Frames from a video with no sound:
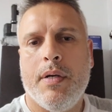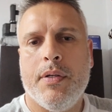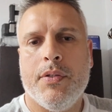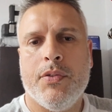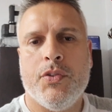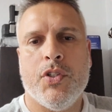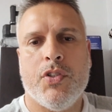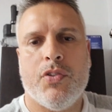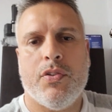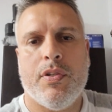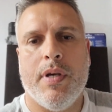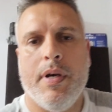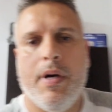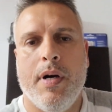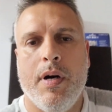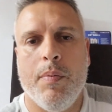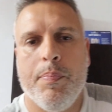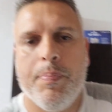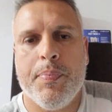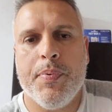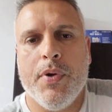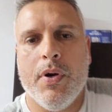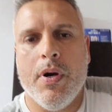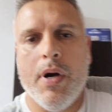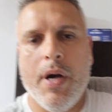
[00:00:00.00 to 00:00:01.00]
just to
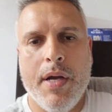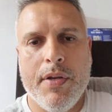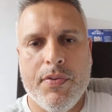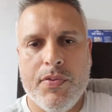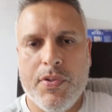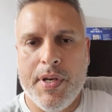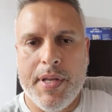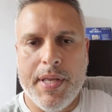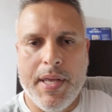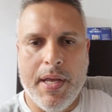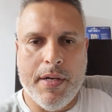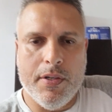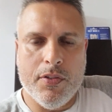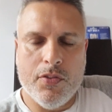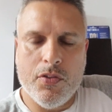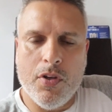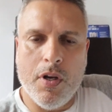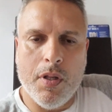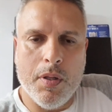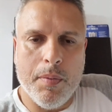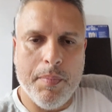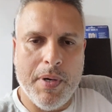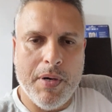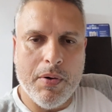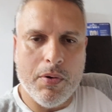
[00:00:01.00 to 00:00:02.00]
help your eyes. And again, it's
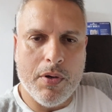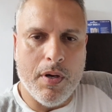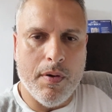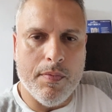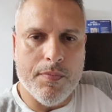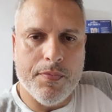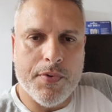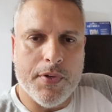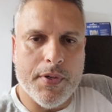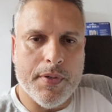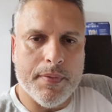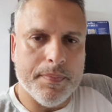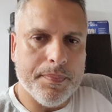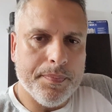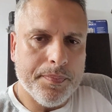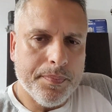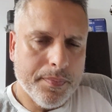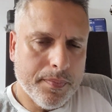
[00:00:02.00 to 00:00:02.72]
all about comfort,